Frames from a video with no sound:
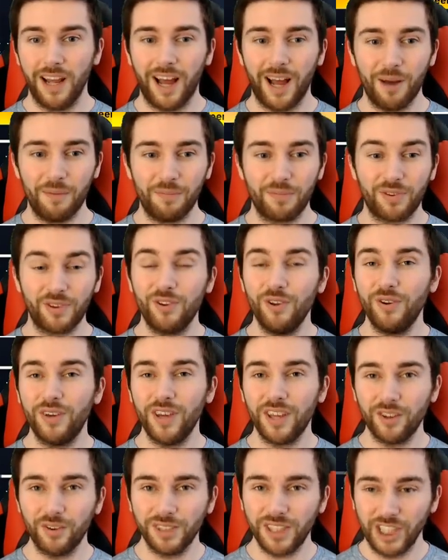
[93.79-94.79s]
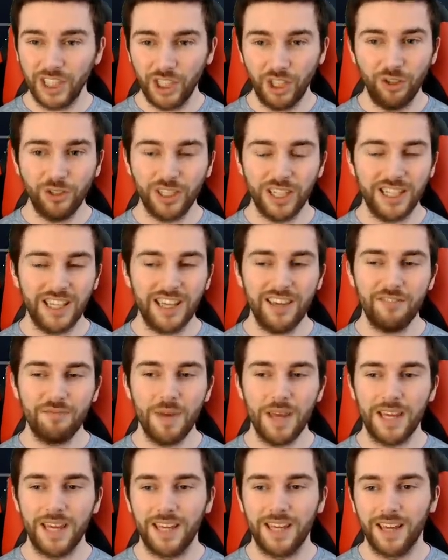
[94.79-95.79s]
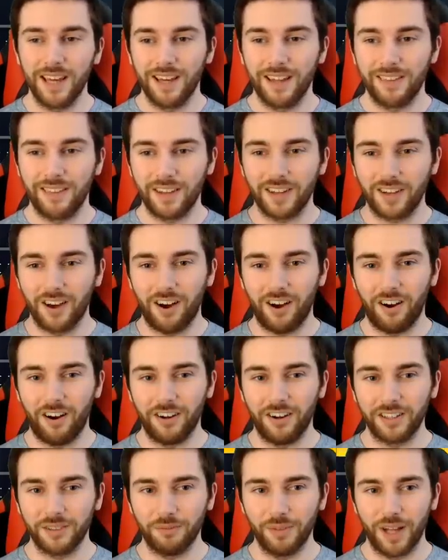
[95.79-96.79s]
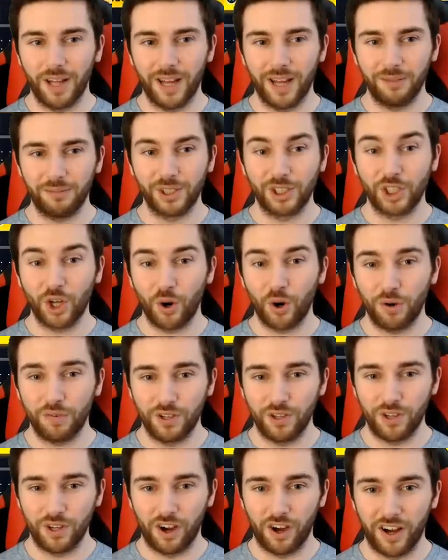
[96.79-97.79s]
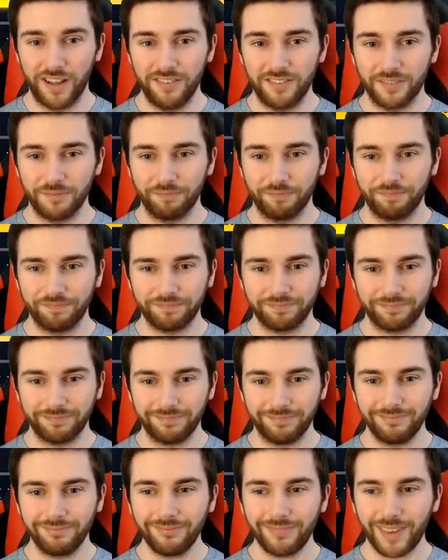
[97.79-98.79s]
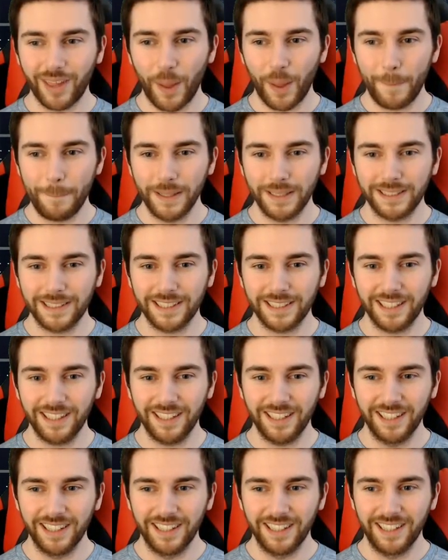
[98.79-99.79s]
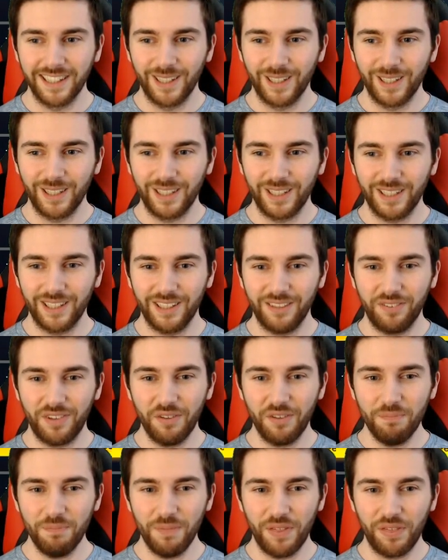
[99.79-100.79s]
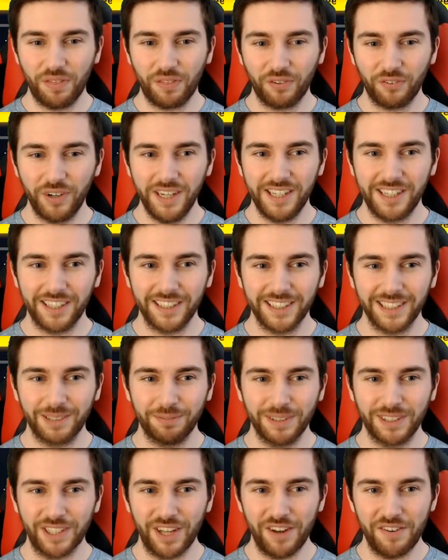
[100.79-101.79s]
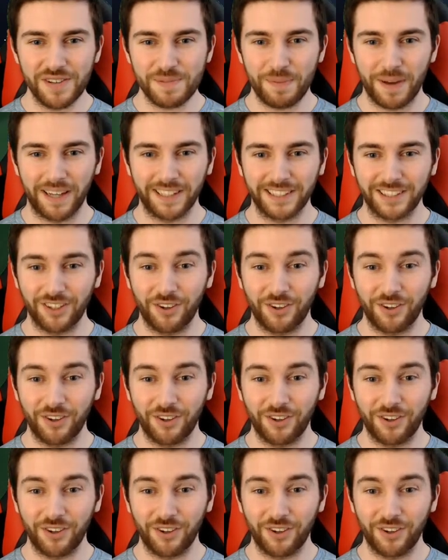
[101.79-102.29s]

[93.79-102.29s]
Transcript: Um, so 2k obviously usually give me the card uh, to show off to you guys. But uh, they've given me three customer service packs.